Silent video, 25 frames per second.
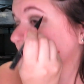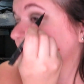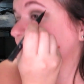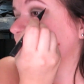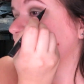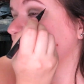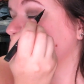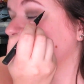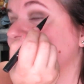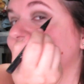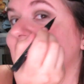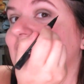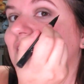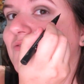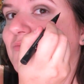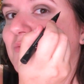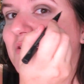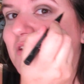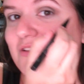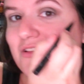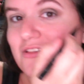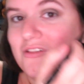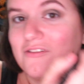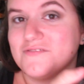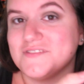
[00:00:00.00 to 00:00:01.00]
I kind of have to
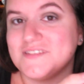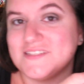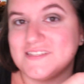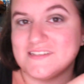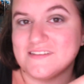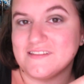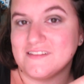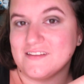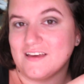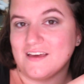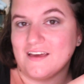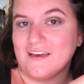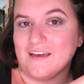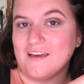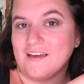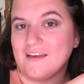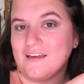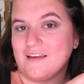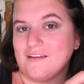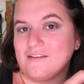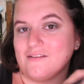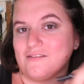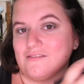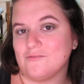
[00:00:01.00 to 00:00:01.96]
be close to the,